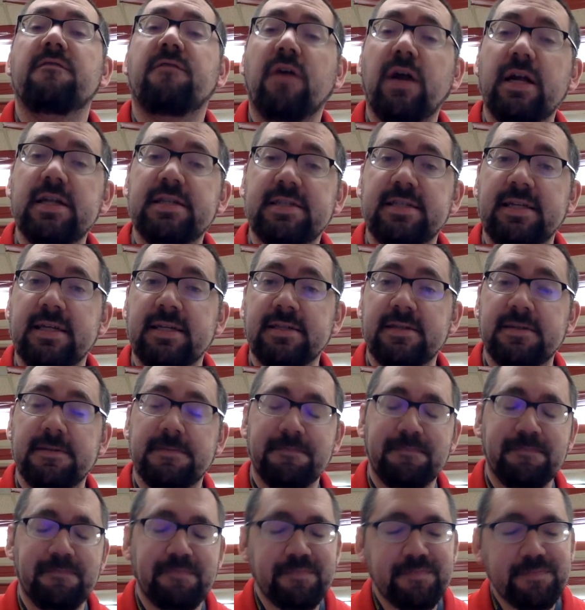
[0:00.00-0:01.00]
For instance,
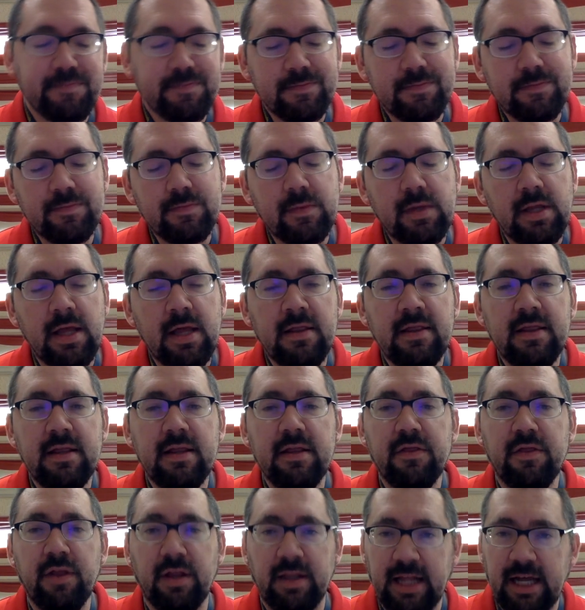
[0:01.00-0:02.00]

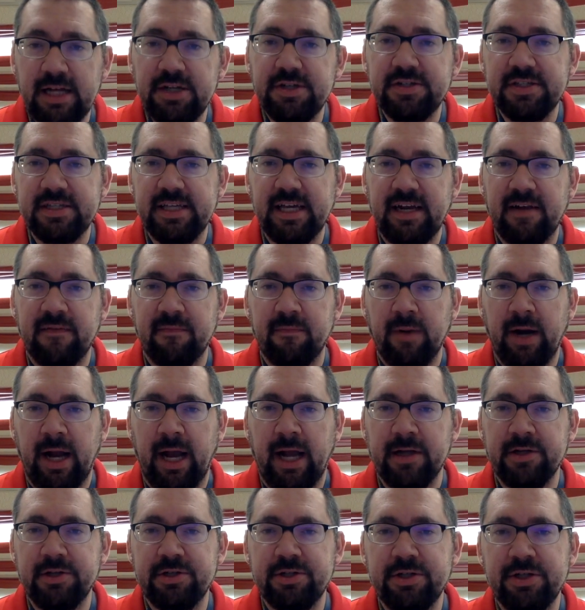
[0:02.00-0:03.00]
the legislative
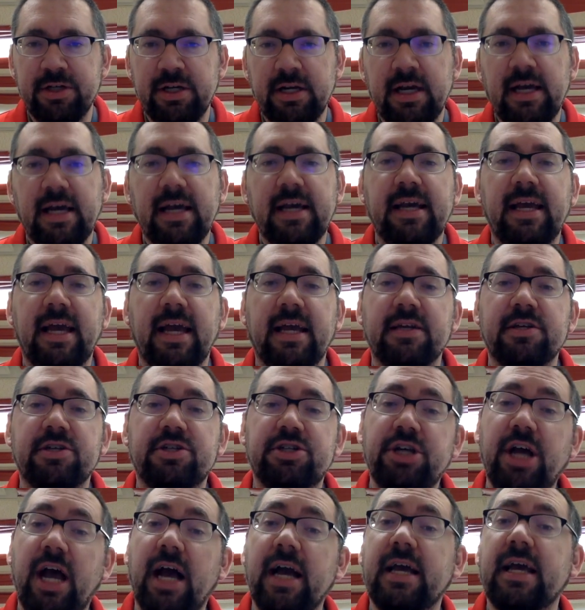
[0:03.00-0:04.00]
branch can
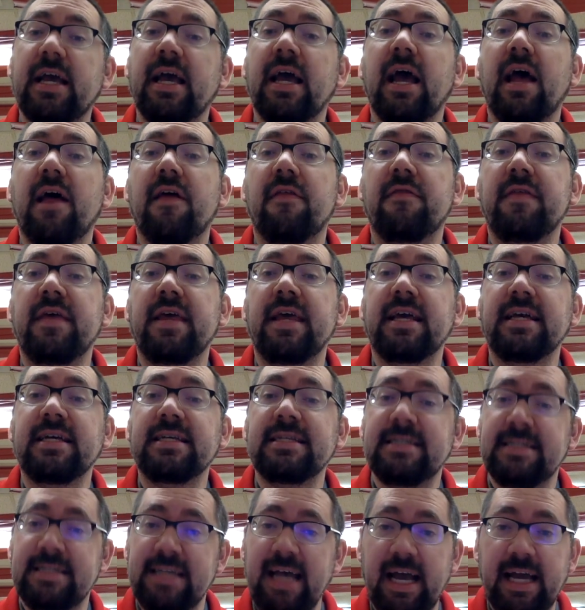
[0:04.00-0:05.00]
check the
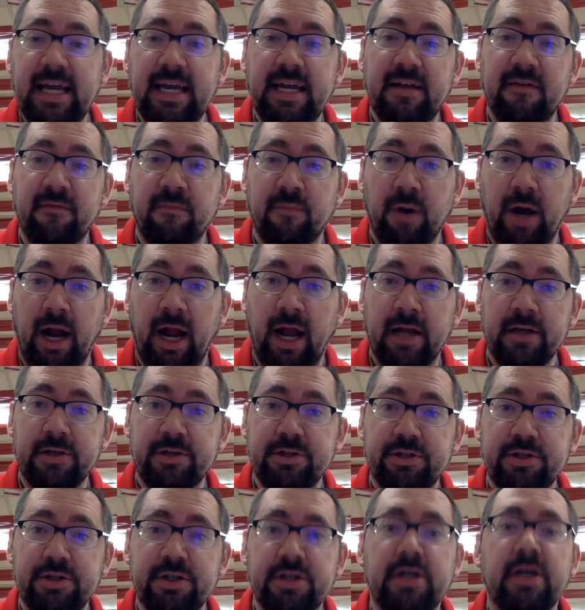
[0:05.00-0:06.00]
executive
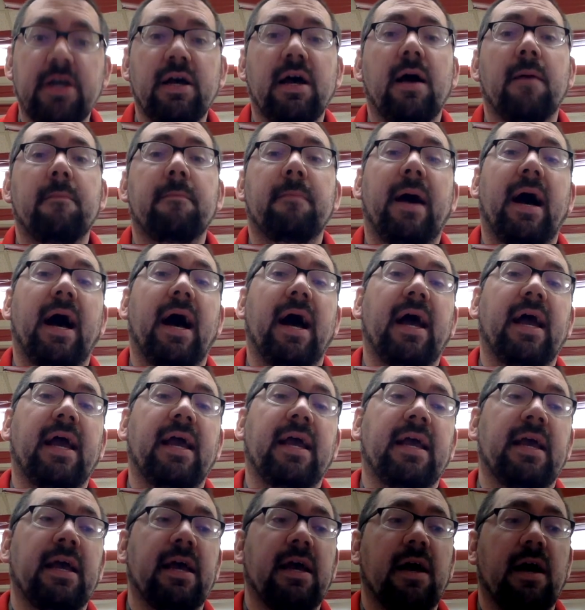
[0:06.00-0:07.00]
branch
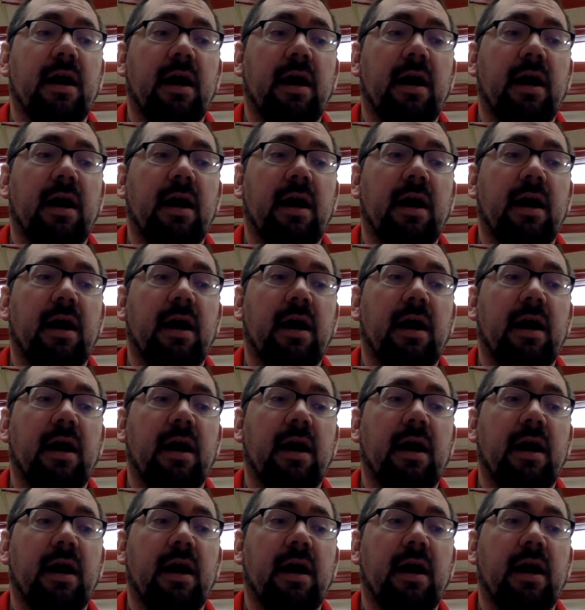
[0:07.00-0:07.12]
by